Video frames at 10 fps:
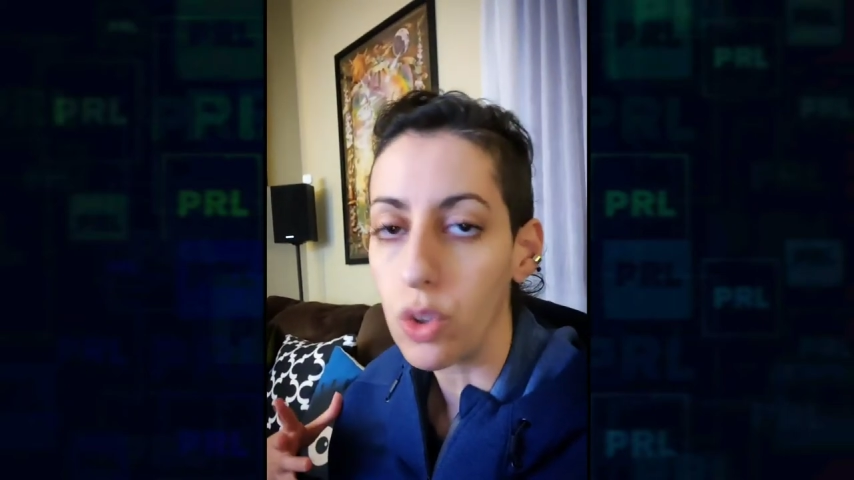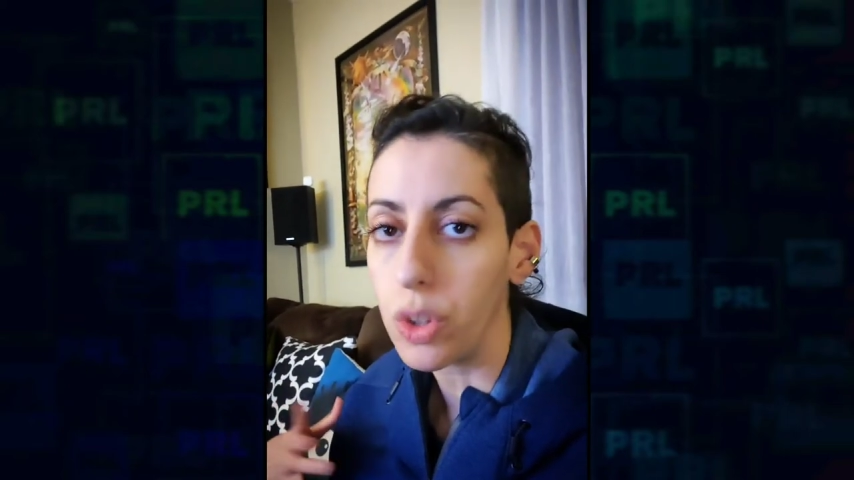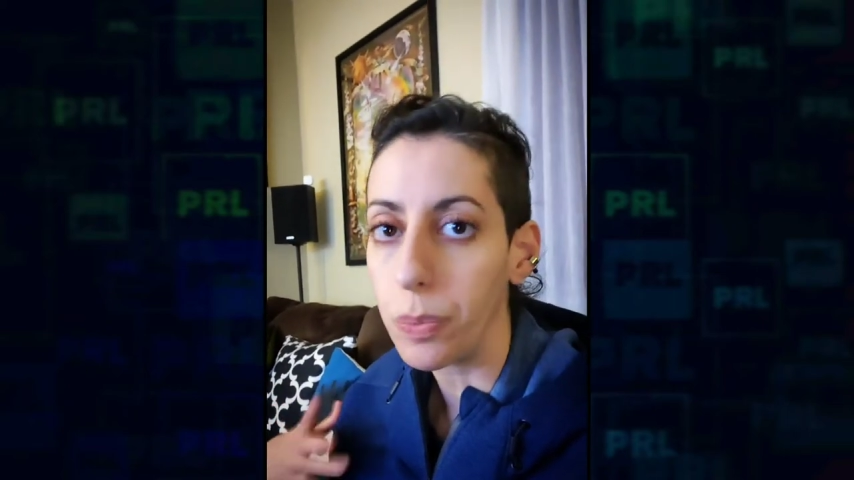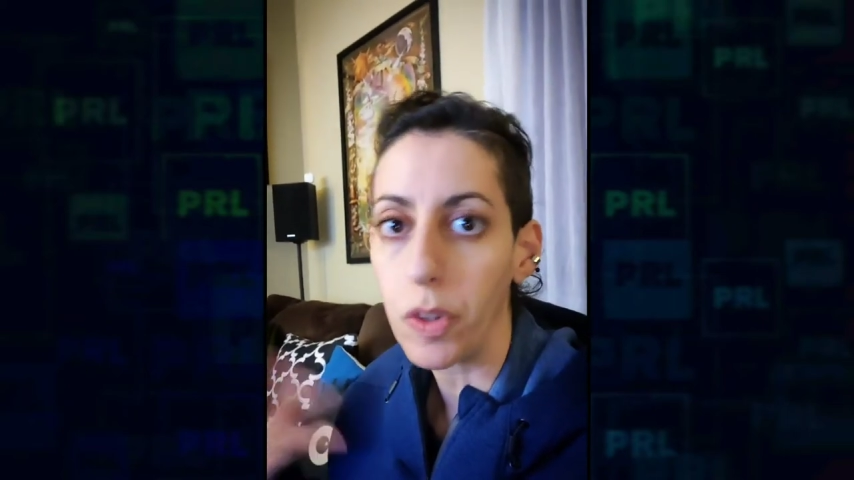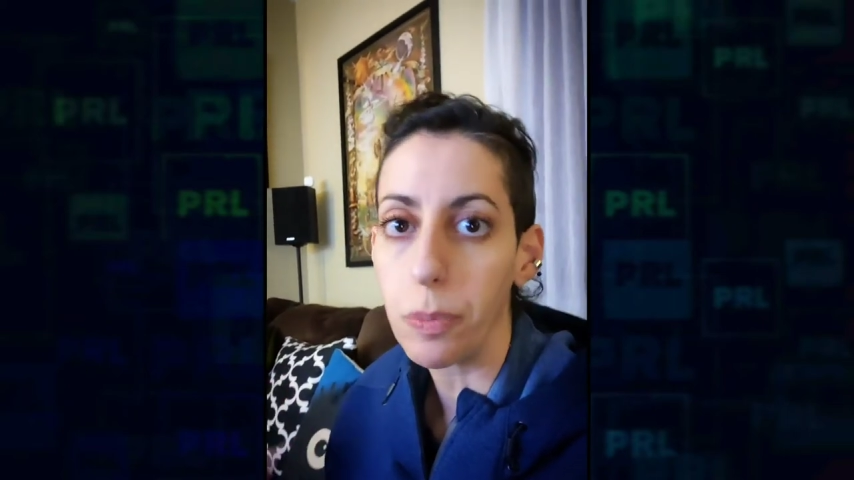
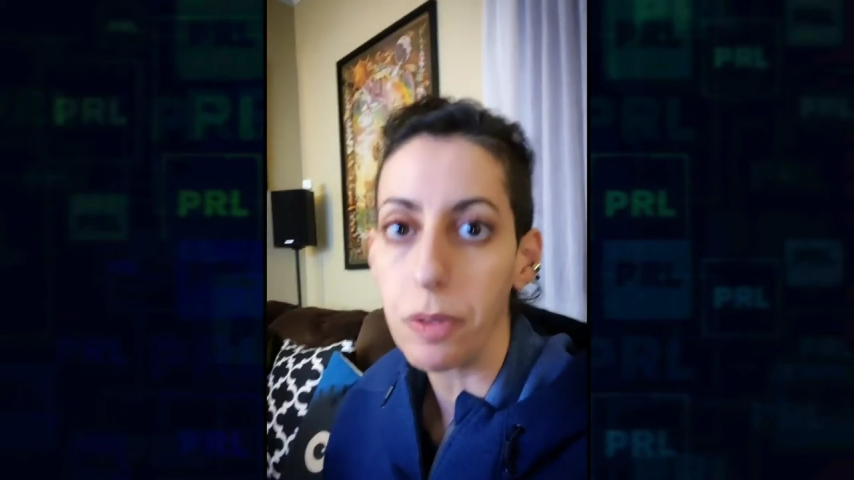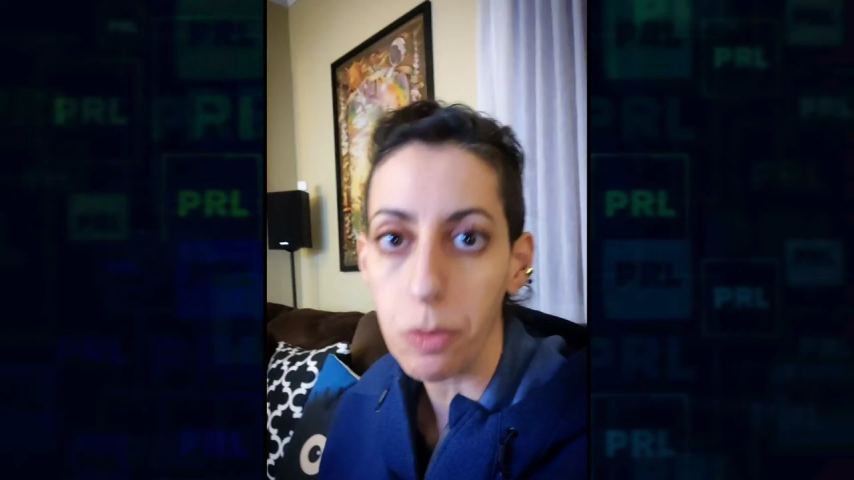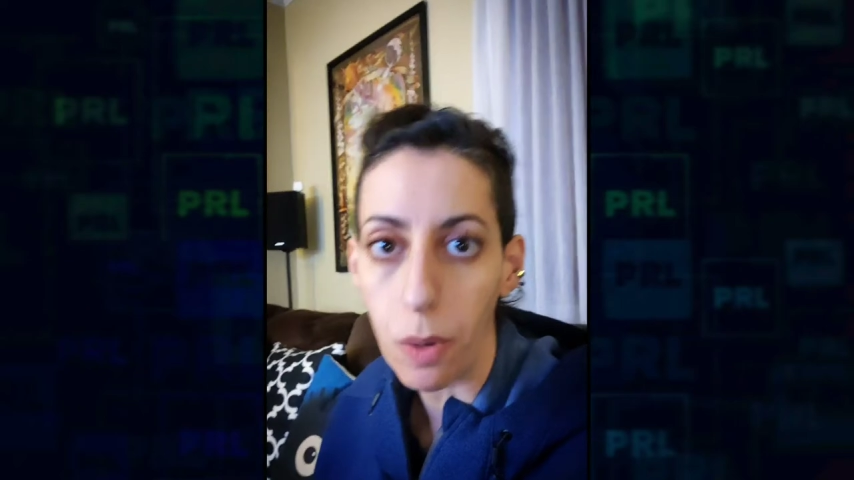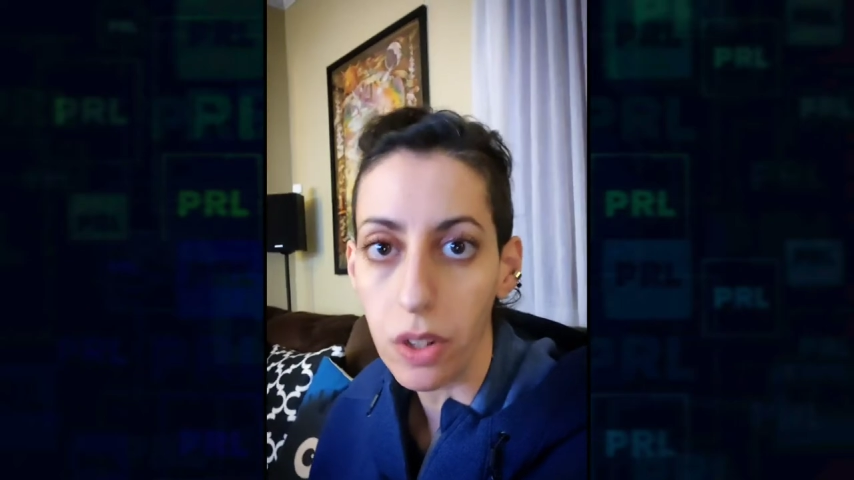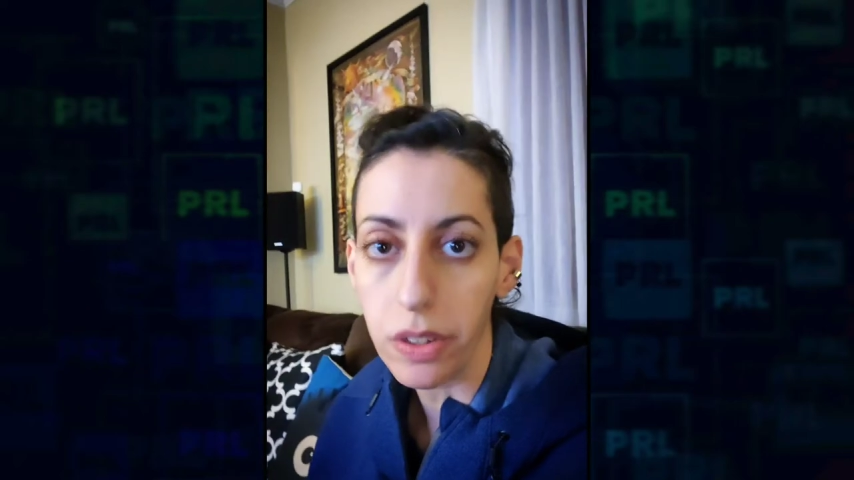she must be
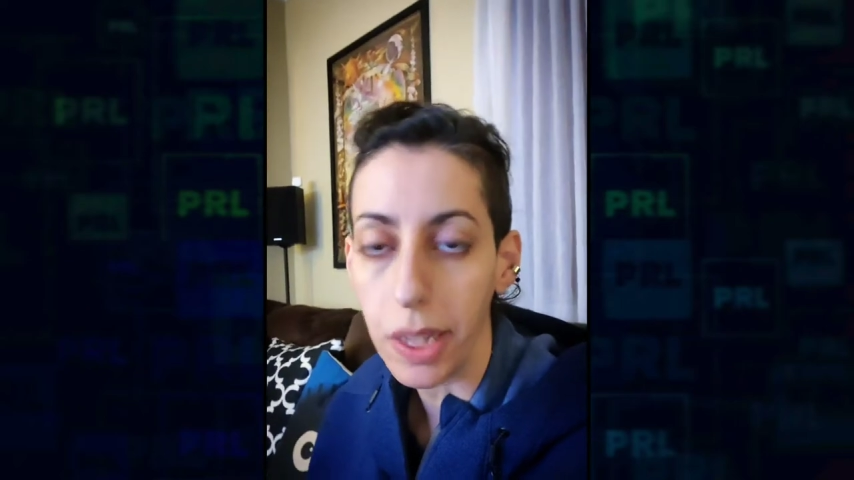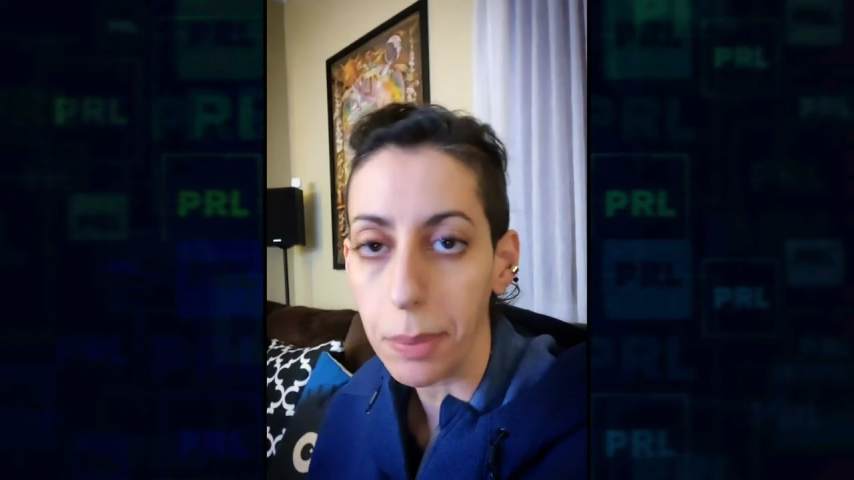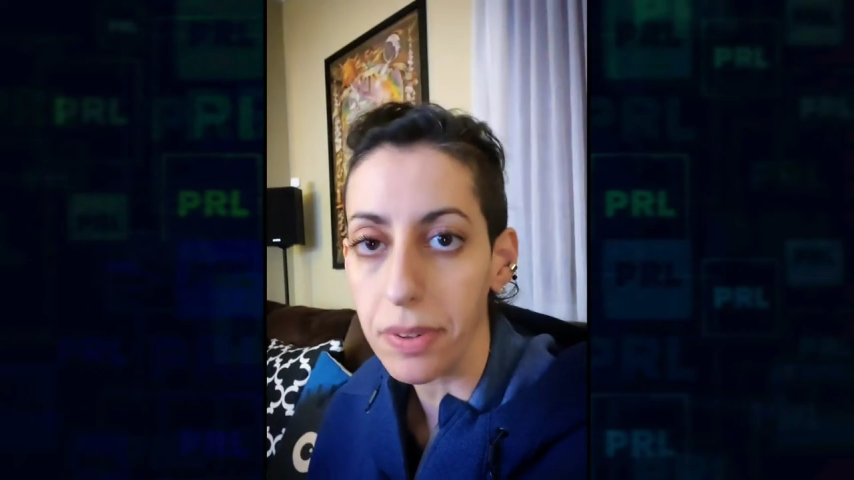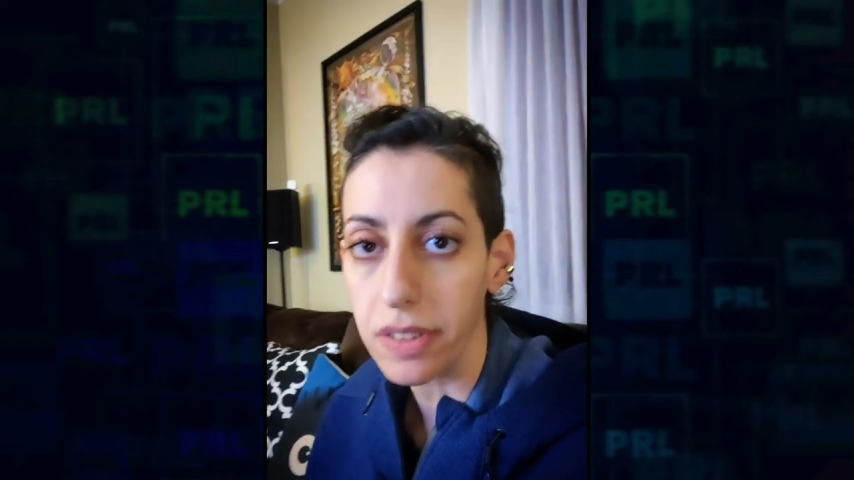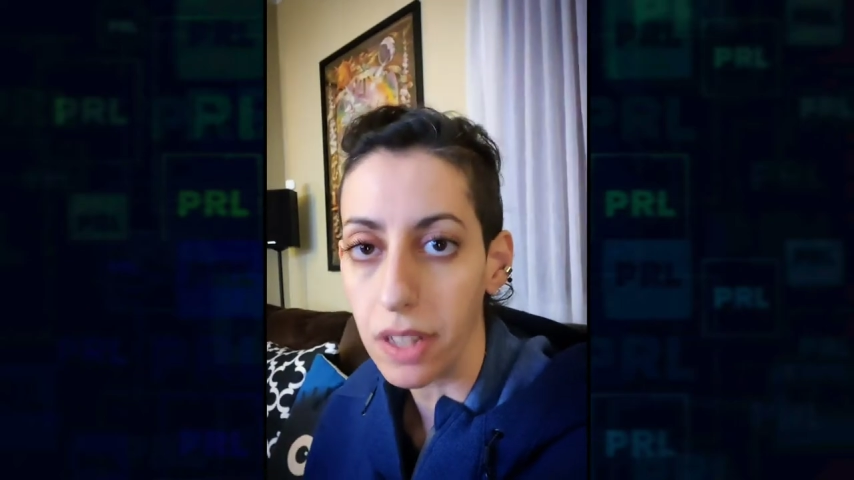smart type
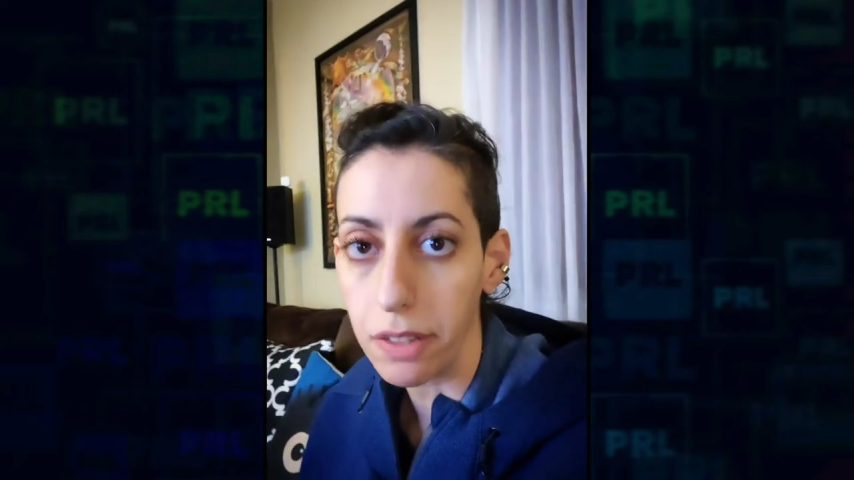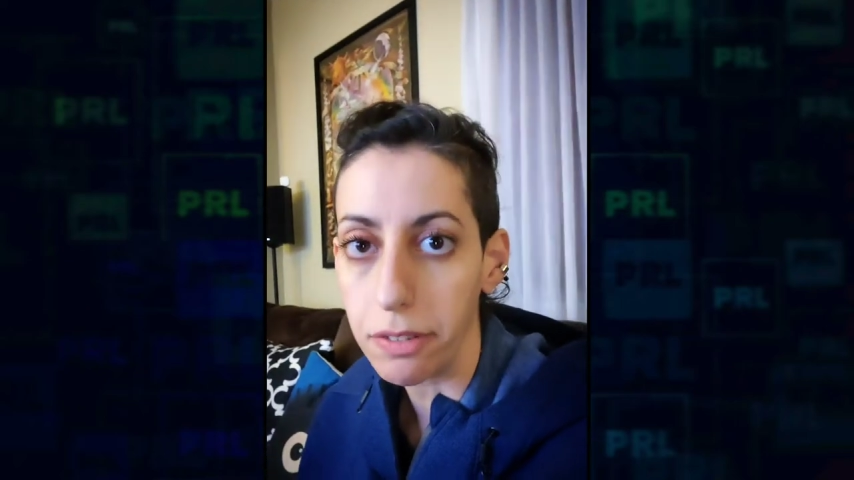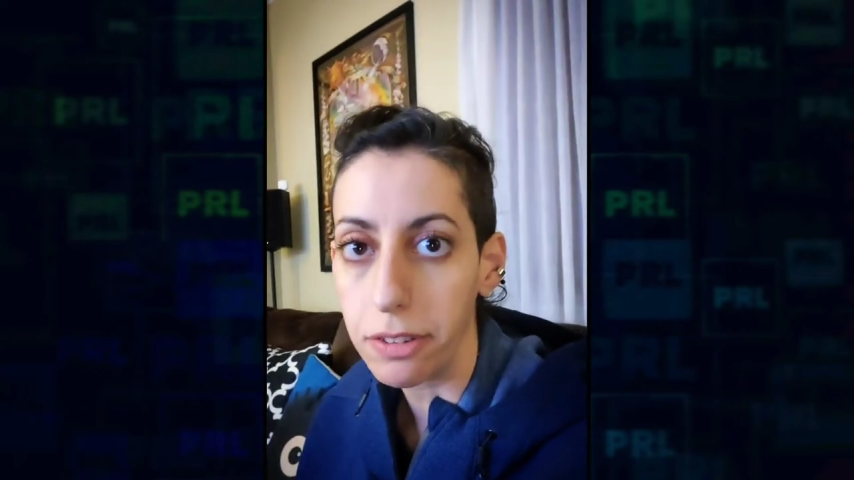of stuff,